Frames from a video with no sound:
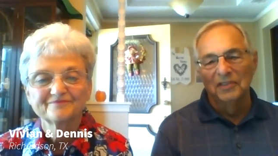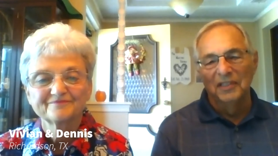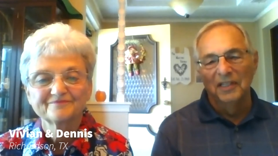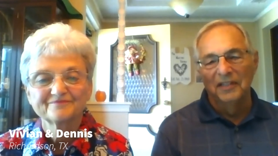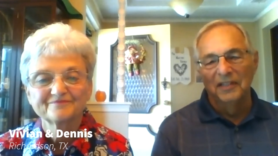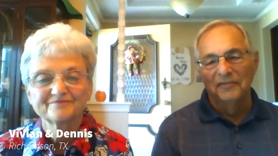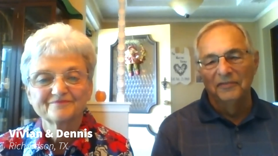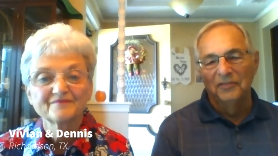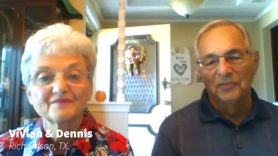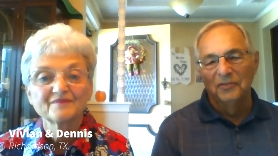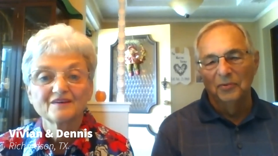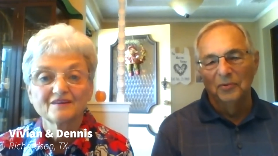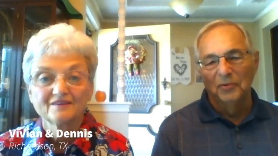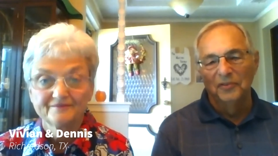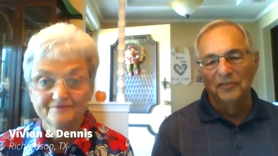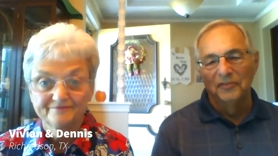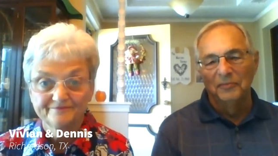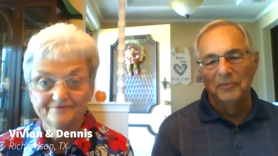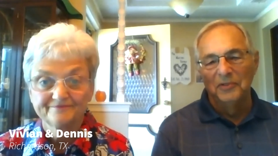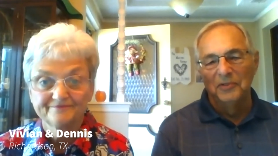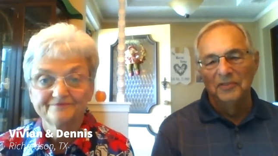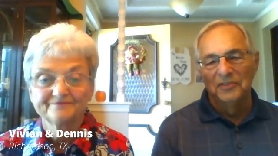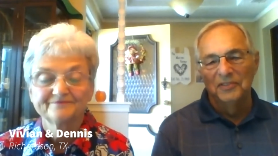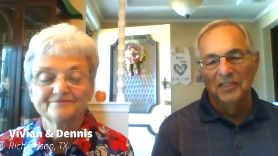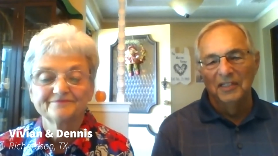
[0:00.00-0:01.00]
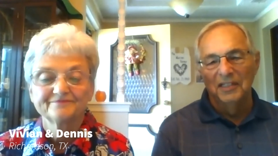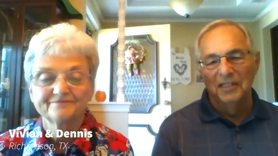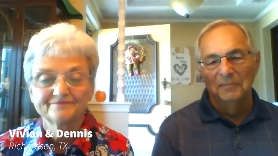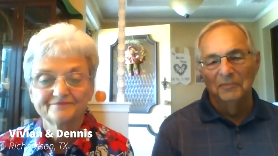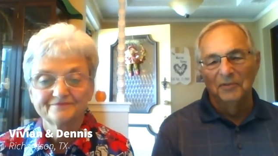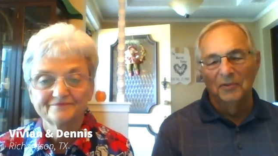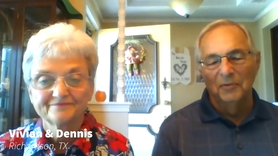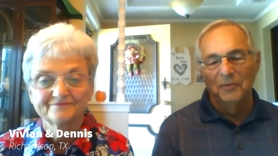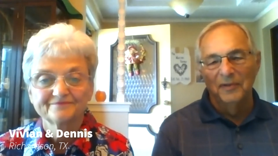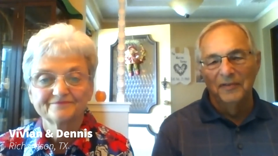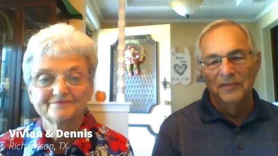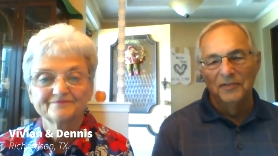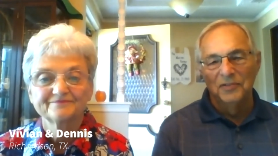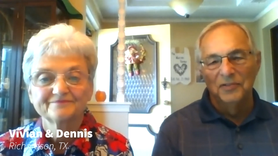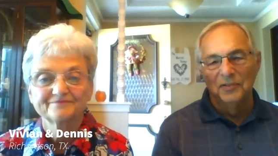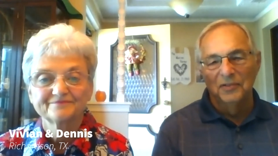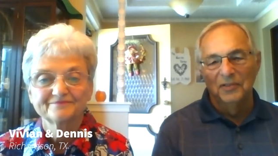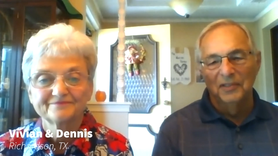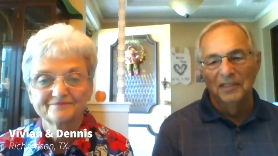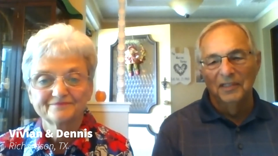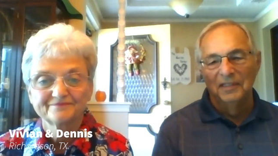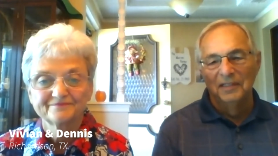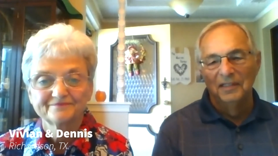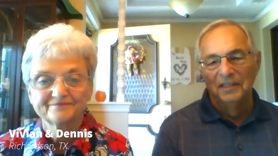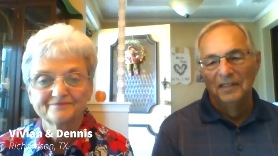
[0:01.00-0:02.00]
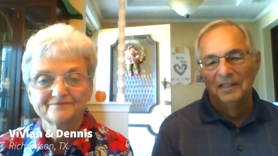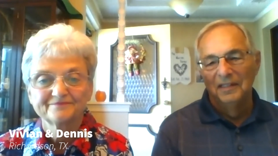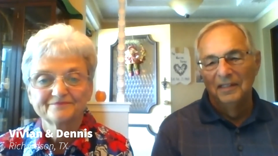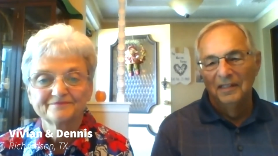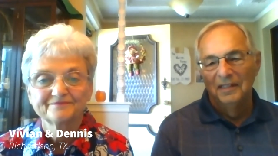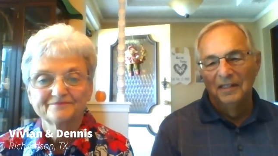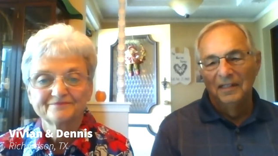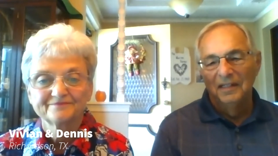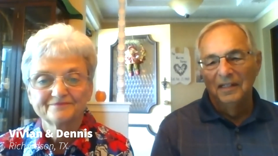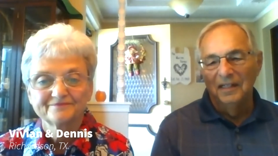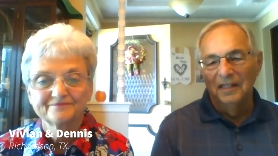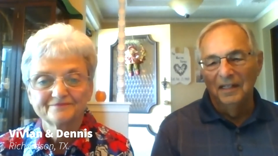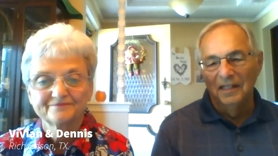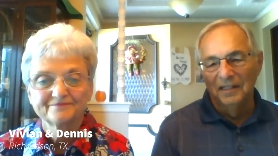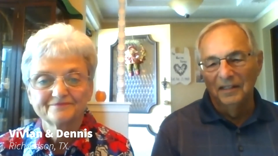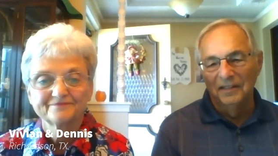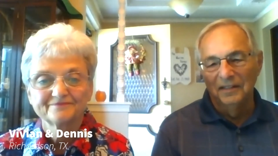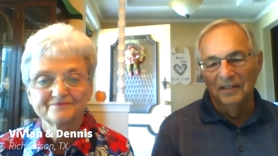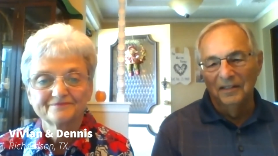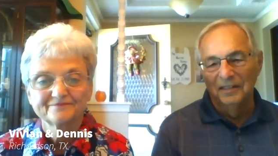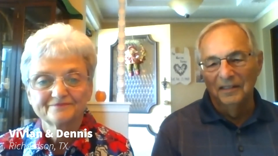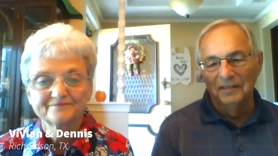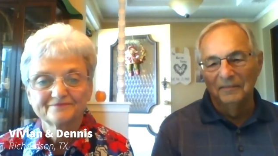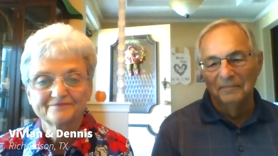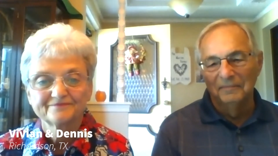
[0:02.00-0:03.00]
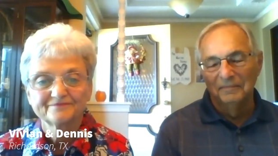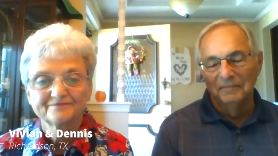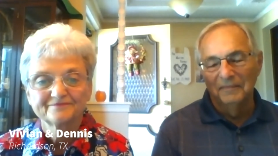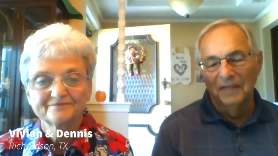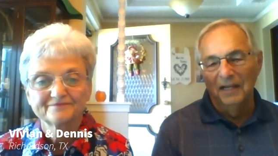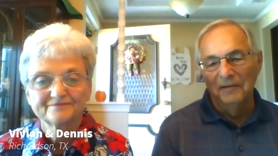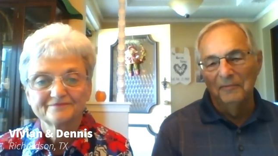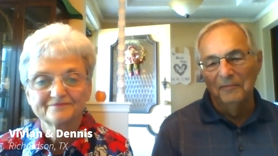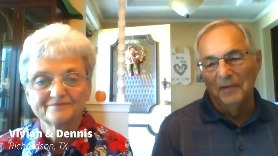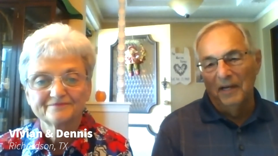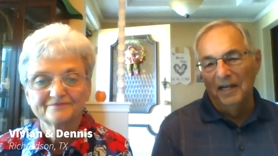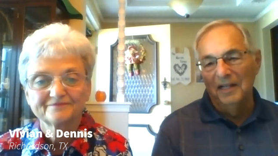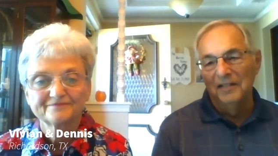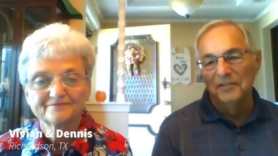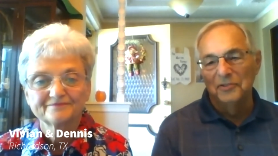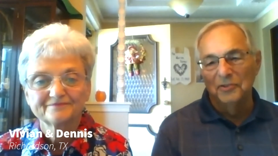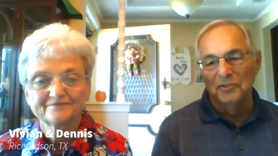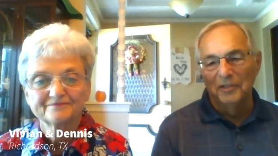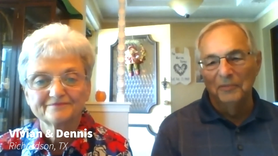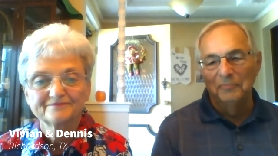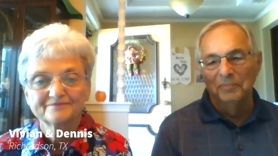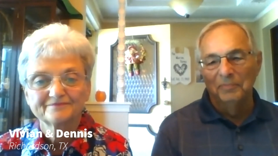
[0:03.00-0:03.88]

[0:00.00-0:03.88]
Speaker 1: They have tours of museums that we enjoyed. And um, I, I enjoyed